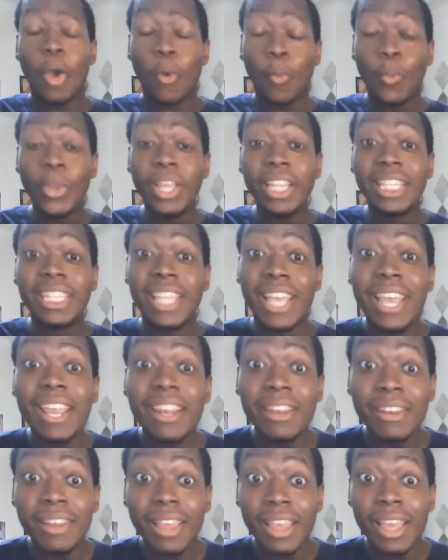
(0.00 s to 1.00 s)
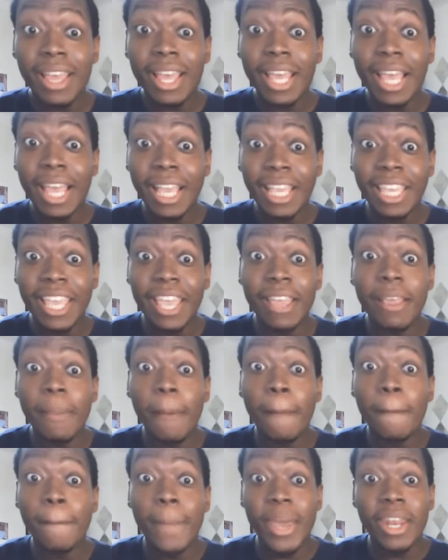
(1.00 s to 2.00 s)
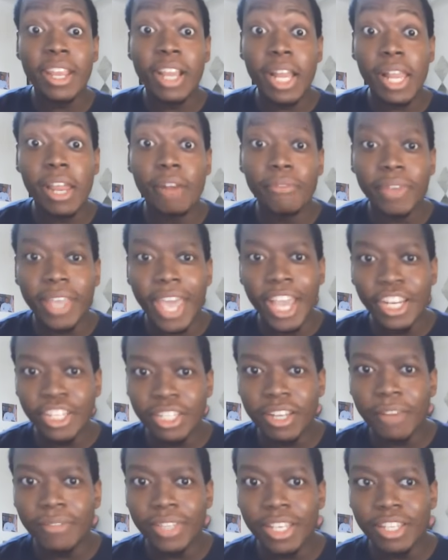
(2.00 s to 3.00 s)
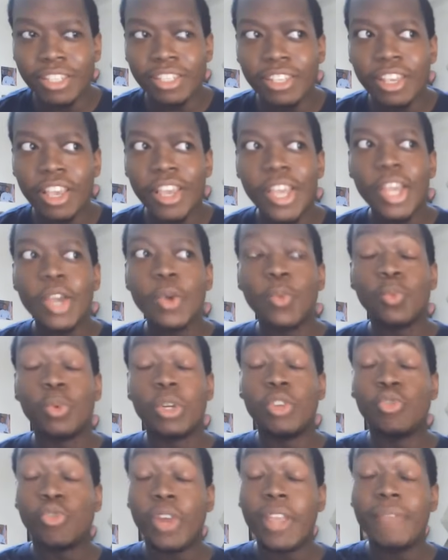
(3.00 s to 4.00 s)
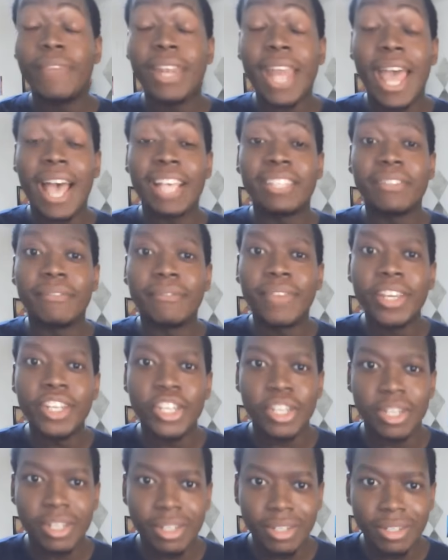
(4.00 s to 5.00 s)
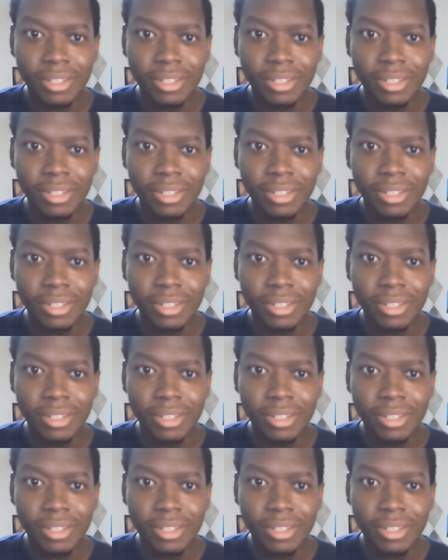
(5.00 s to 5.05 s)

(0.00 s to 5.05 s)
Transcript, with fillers: We then get better clarification of this when Raven has a vision.